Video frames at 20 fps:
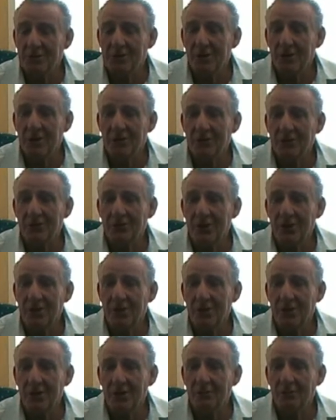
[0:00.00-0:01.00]
things that I see
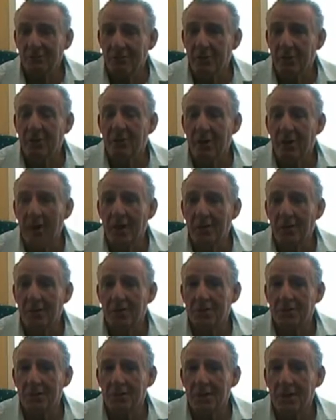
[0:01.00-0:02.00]
that are very grey
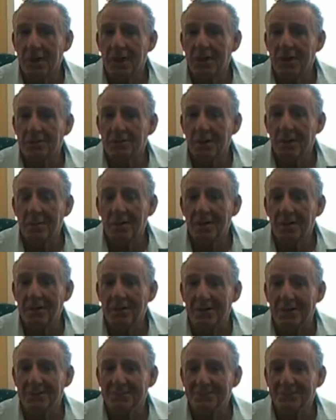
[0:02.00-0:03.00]
areas in today's rugby
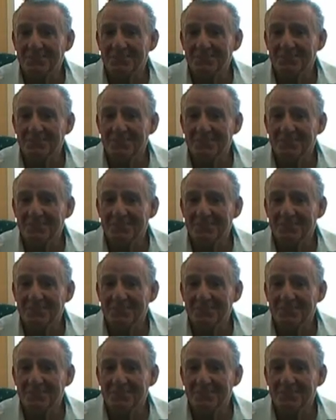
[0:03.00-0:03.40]
league.